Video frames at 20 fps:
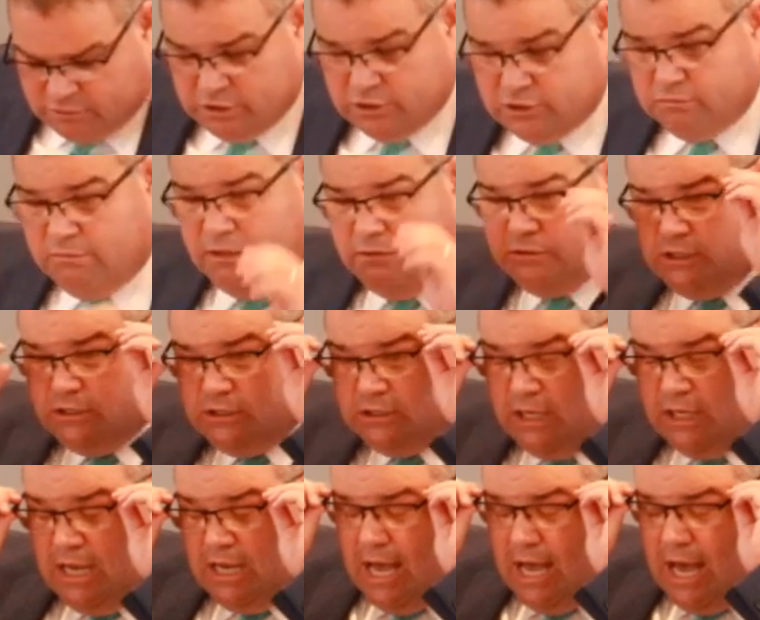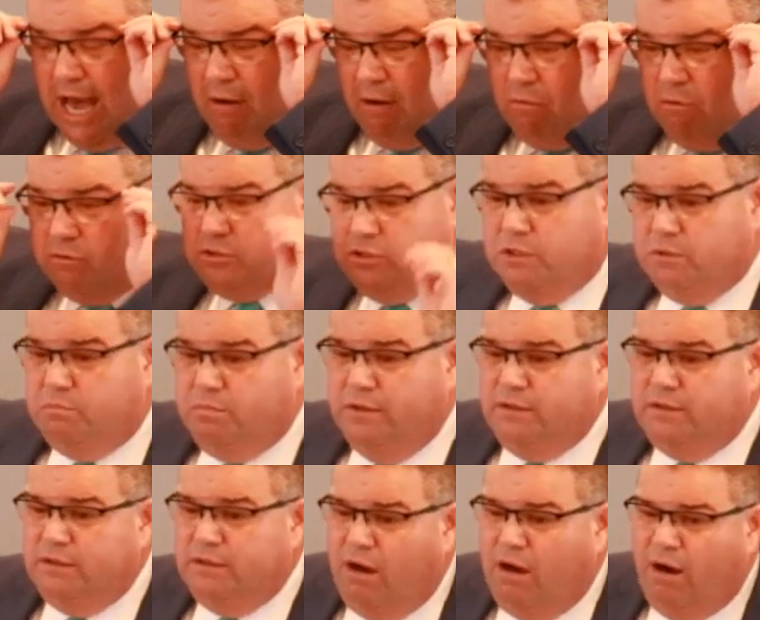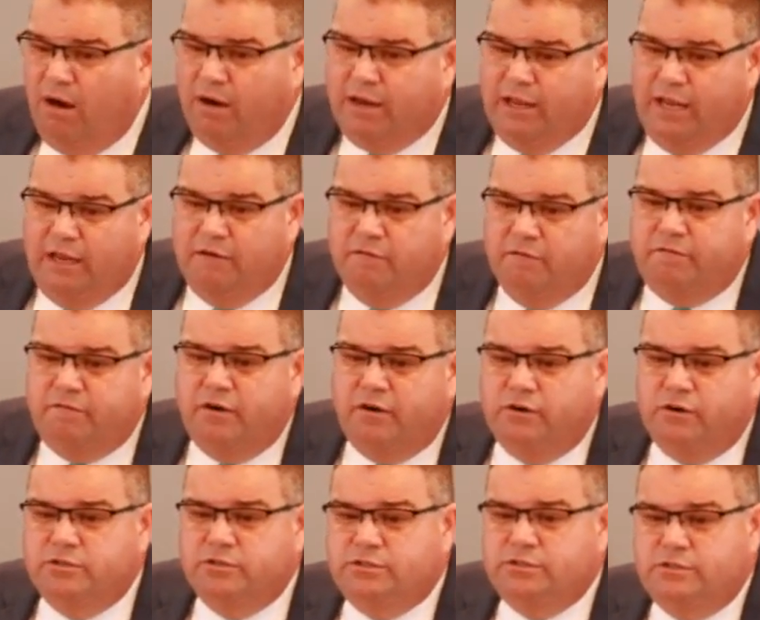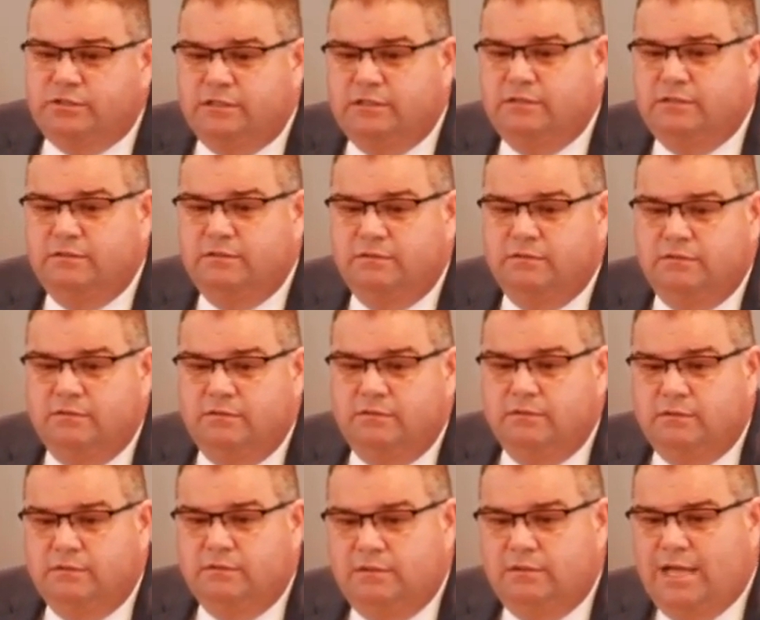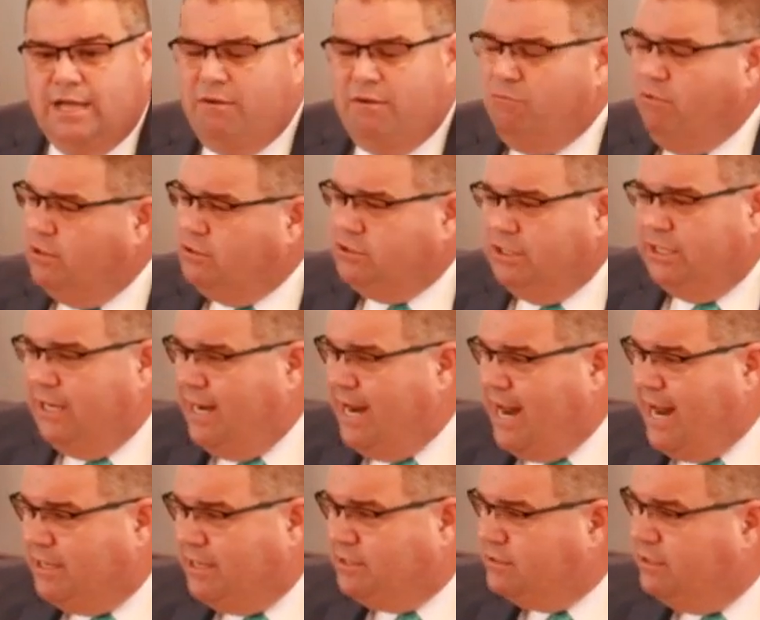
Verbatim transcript: Moses, I want you to put the ark in first. That wasn't an accident.